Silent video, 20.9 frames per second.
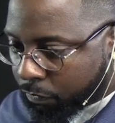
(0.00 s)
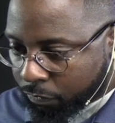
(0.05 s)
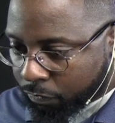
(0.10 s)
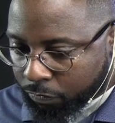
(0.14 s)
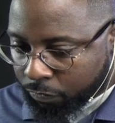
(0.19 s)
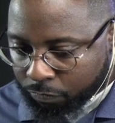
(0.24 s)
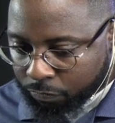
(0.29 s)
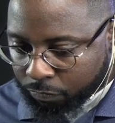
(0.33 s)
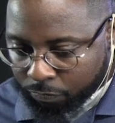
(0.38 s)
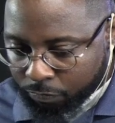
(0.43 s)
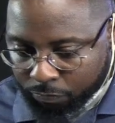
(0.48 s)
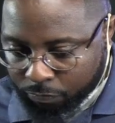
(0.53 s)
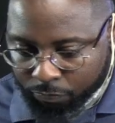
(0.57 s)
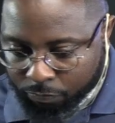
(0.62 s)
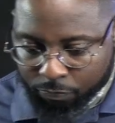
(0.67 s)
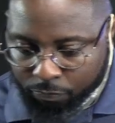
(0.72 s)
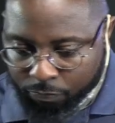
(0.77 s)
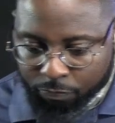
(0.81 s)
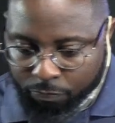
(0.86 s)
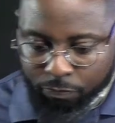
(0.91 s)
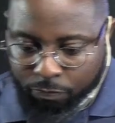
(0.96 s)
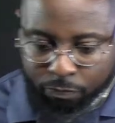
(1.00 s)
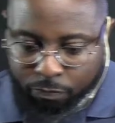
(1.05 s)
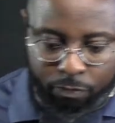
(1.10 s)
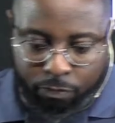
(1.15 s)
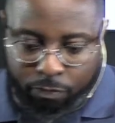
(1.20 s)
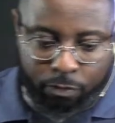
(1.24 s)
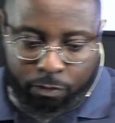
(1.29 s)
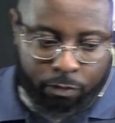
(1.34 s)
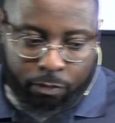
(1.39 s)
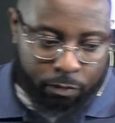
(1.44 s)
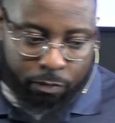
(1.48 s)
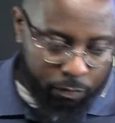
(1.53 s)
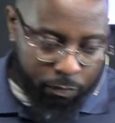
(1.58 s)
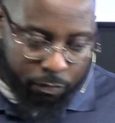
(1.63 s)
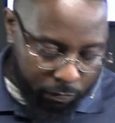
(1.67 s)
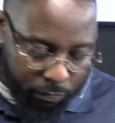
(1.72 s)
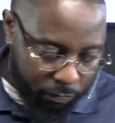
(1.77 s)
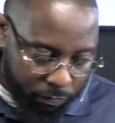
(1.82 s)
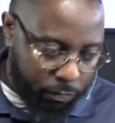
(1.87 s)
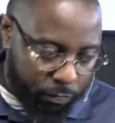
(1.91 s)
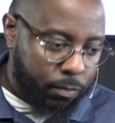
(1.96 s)
presses on the Sabbath and
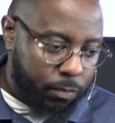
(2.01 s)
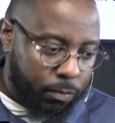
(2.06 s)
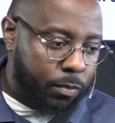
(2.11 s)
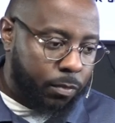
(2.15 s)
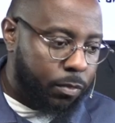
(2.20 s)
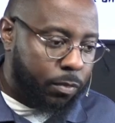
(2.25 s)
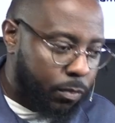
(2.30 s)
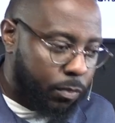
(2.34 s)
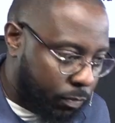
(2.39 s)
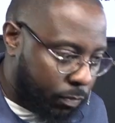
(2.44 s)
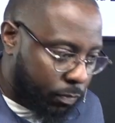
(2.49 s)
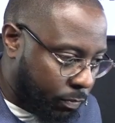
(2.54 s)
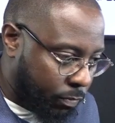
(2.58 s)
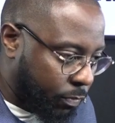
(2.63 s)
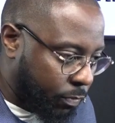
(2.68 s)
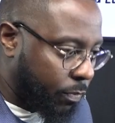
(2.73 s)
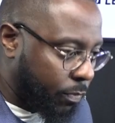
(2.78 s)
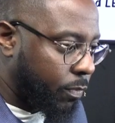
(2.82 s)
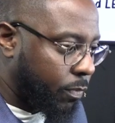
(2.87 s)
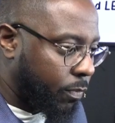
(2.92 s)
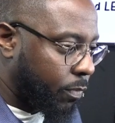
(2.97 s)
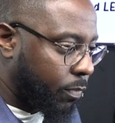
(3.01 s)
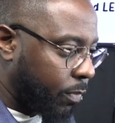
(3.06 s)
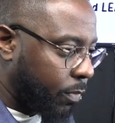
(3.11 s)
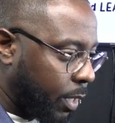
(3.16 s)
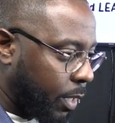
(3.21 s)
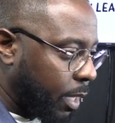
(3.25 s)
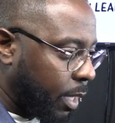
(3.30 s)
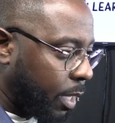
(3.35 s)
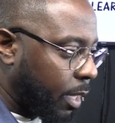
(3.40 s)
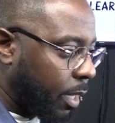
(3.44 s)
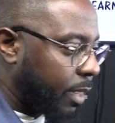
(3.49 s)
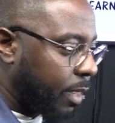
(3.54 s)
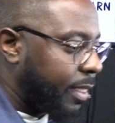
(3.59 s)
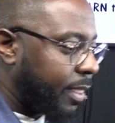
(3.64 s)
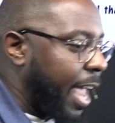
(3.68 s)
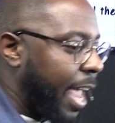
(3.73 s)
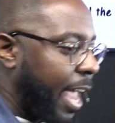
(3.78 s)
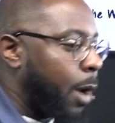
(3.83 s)
bringing in sheaves, laden donkeys.